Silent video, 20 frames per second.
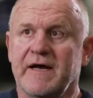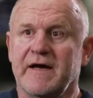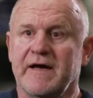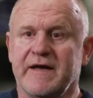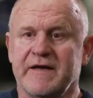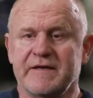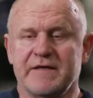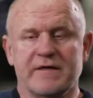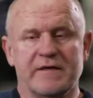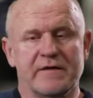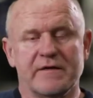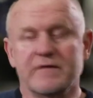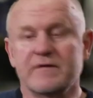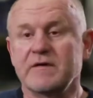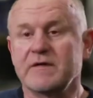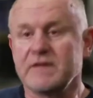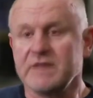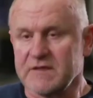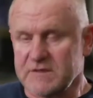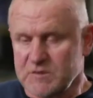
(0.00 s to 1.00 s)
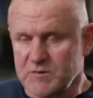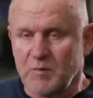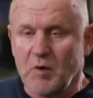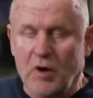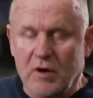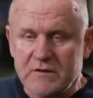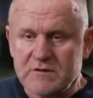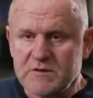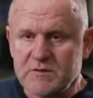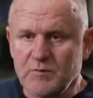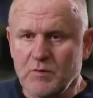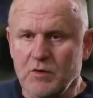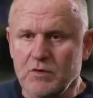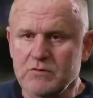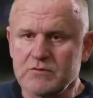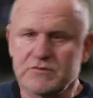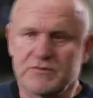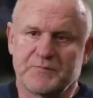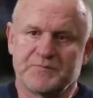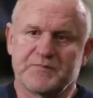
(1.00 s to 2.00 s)
And in the sports
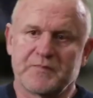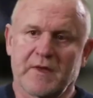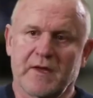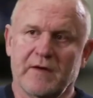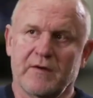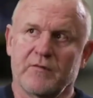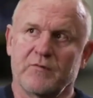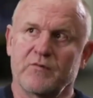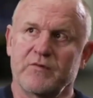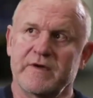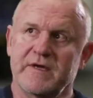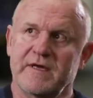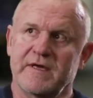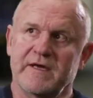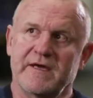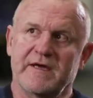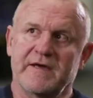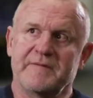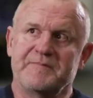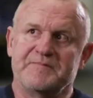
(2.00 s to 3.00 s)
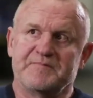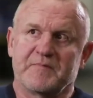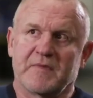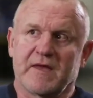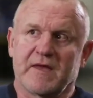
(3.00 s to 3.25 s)
mode, we